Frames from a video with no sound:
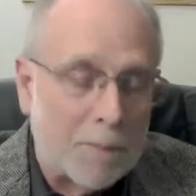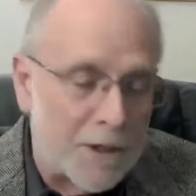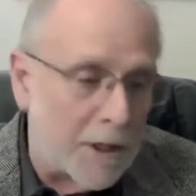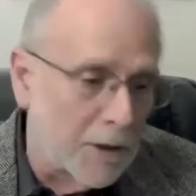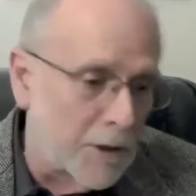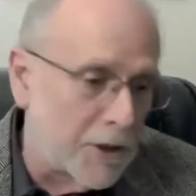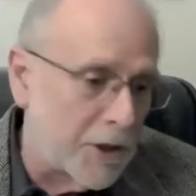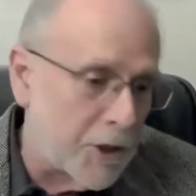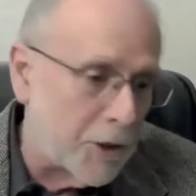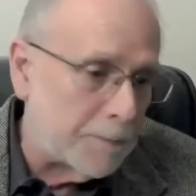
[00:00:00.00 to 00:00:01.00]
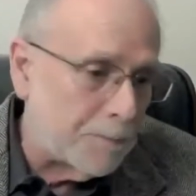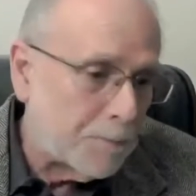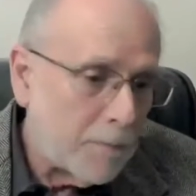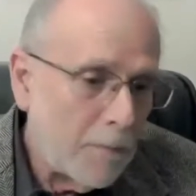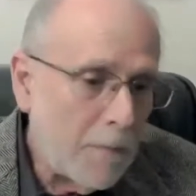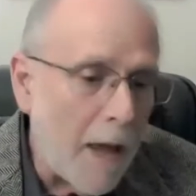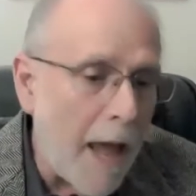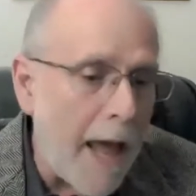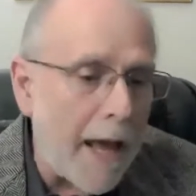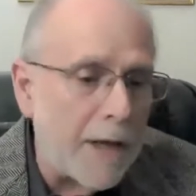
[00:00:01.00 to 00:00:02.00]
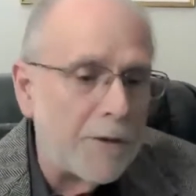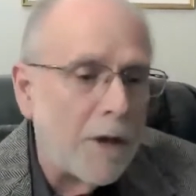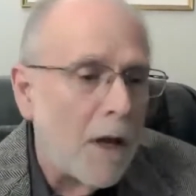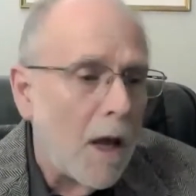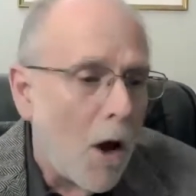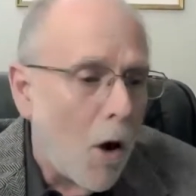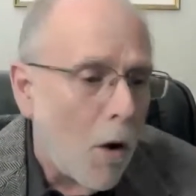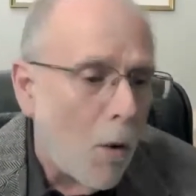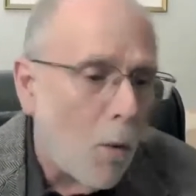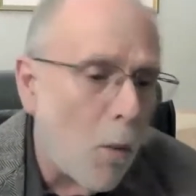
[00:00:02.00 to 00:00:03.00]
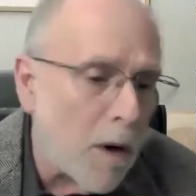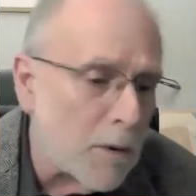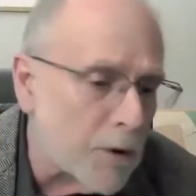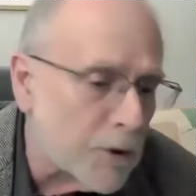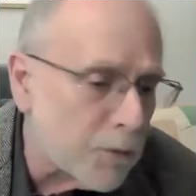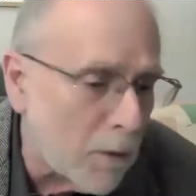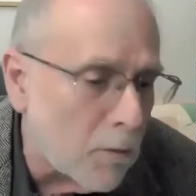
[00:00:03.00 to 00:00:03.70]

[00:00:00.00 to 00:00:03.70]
particular decision. And what was